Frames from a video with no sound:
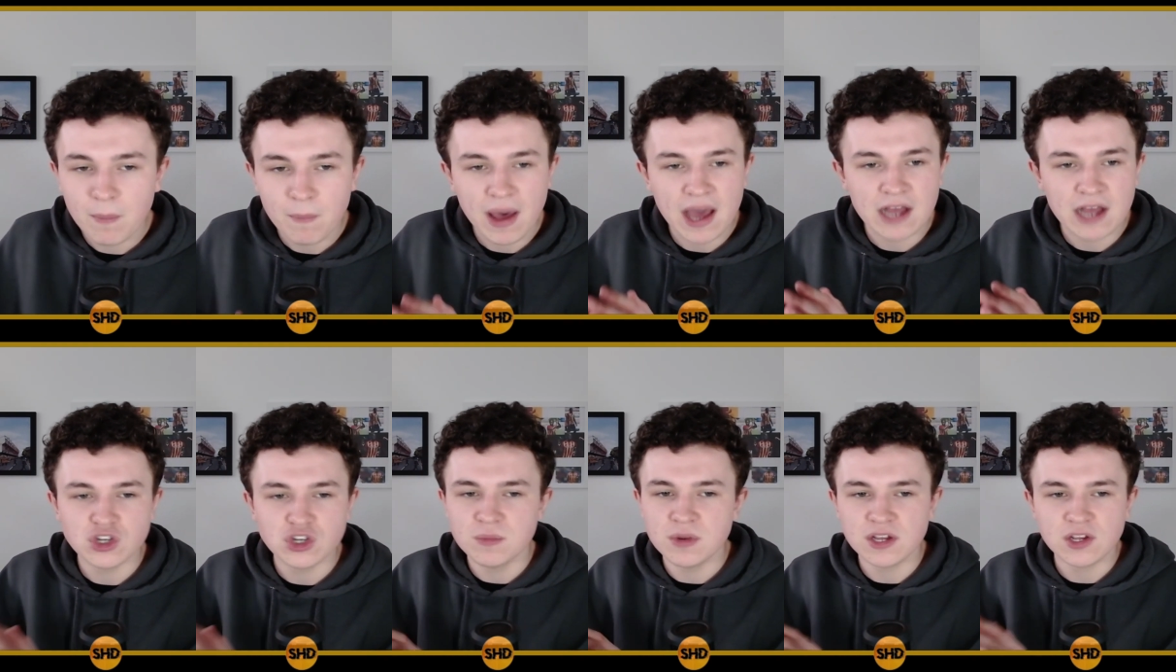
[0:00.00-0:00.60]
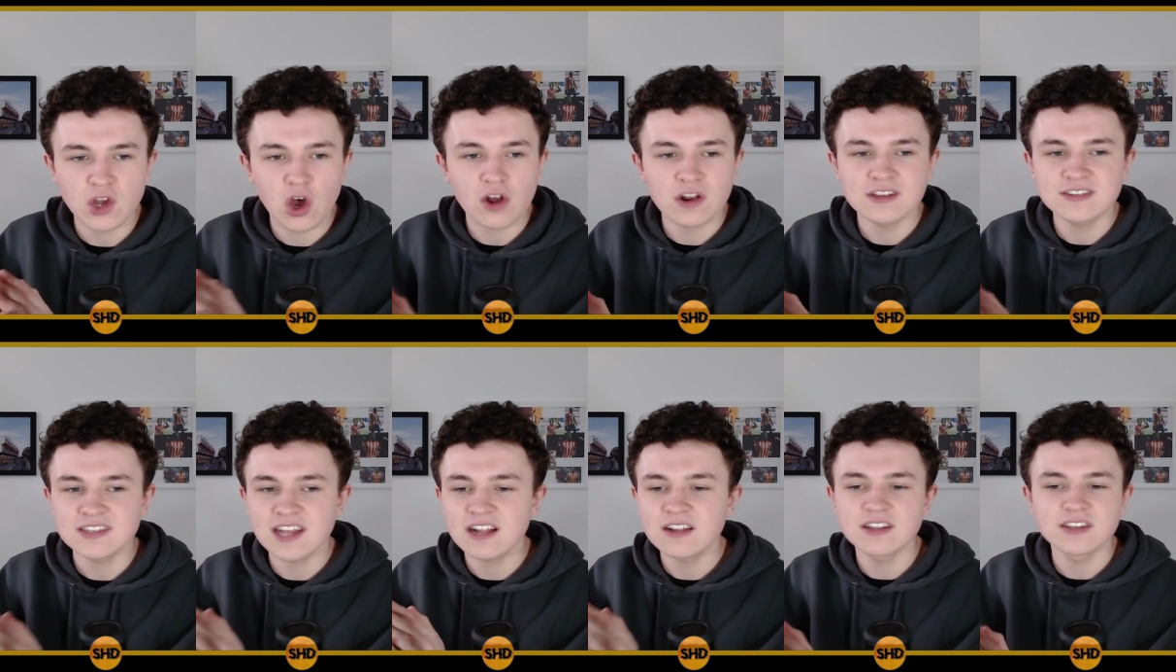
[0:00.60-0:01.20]
Mark Trueman and Connor
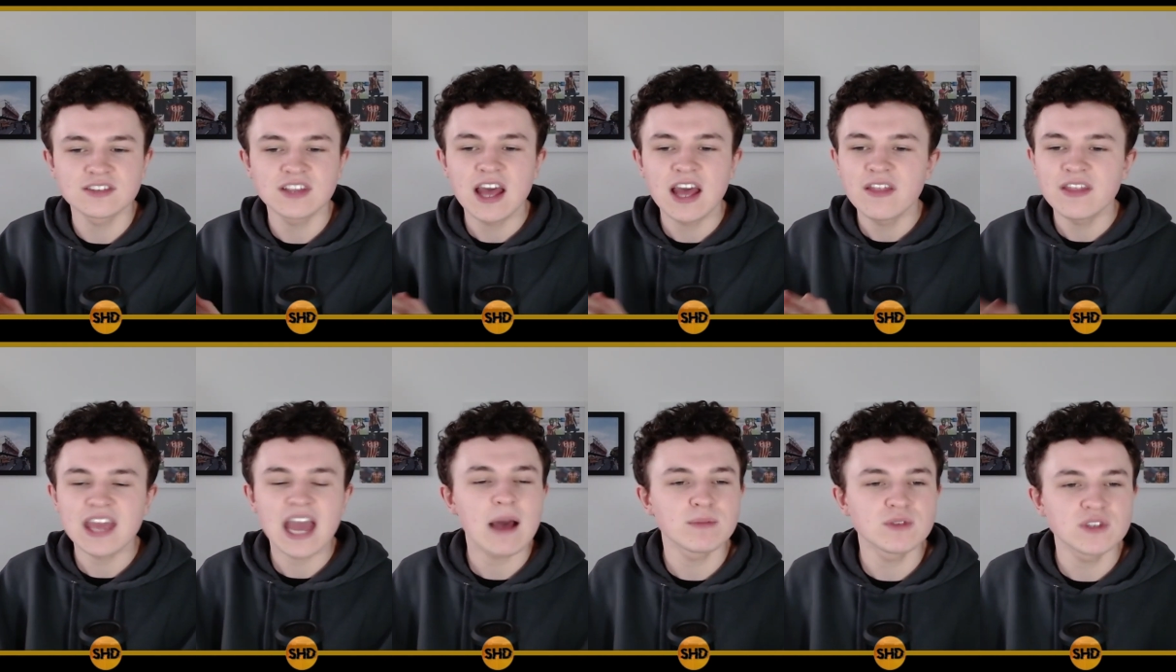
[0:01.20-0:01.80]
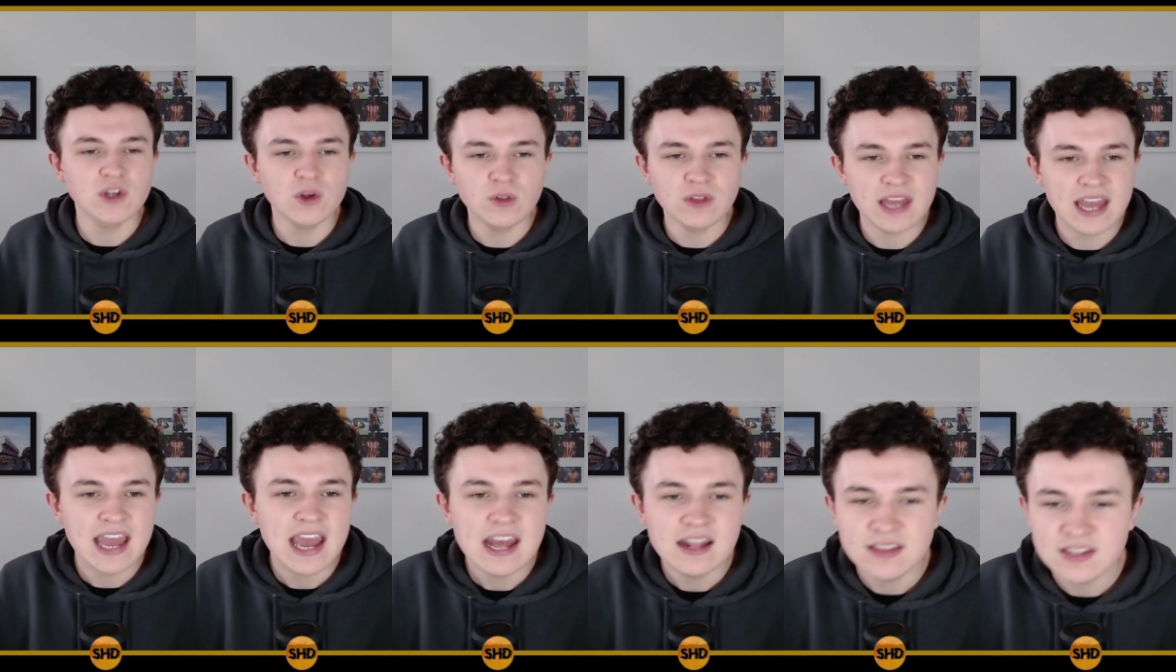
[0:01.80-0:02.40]
Sellers, they
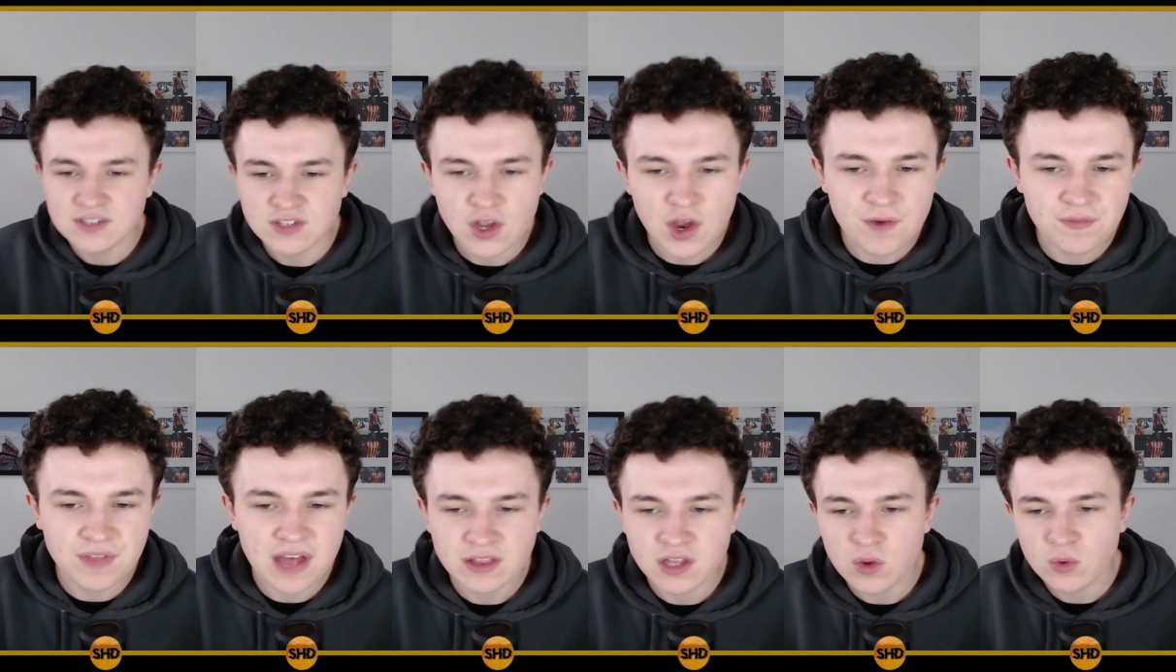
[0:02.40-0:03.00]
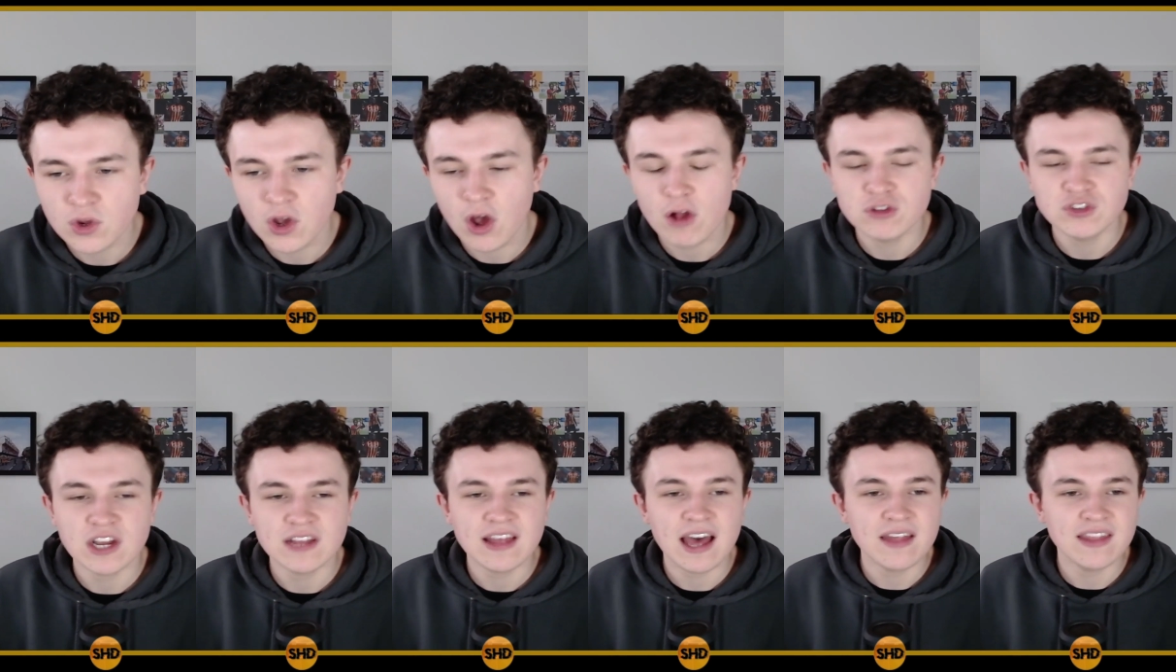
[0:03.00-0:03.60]
absolutely deserve that new
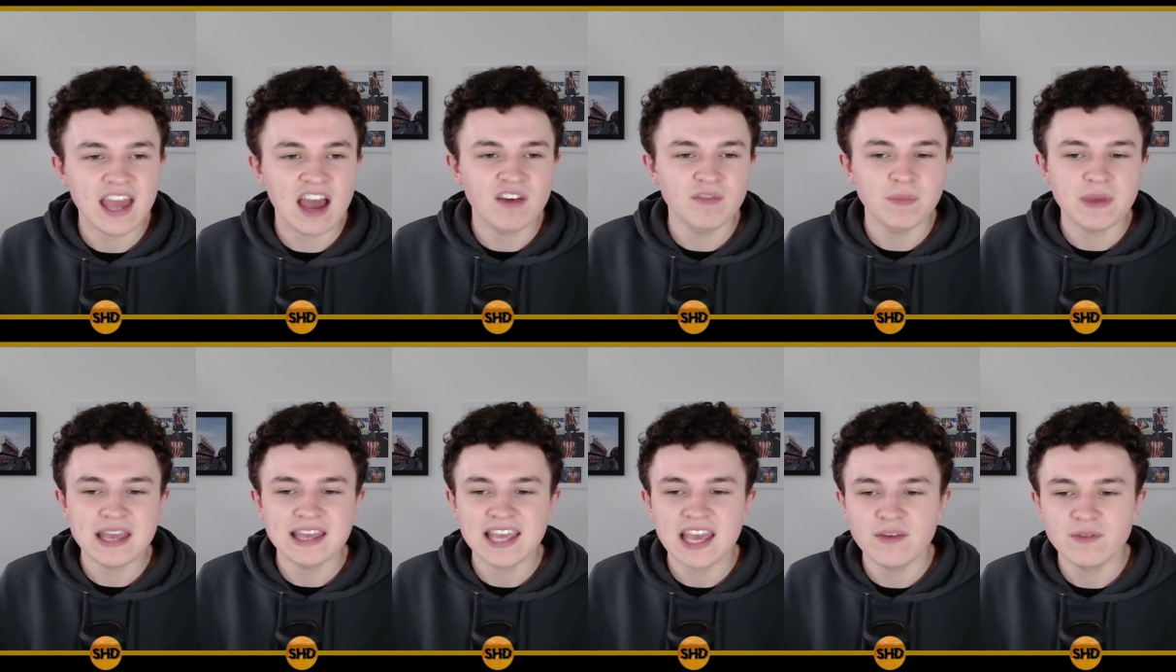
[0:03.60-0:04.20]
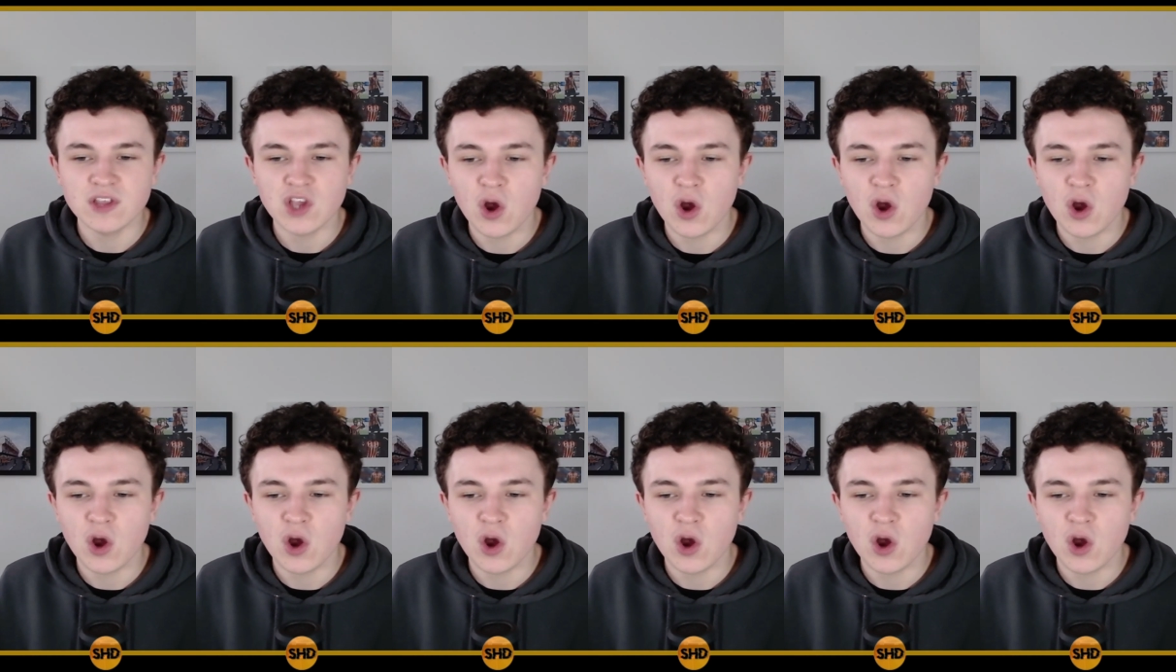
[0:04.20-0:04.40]
contract that they have been given.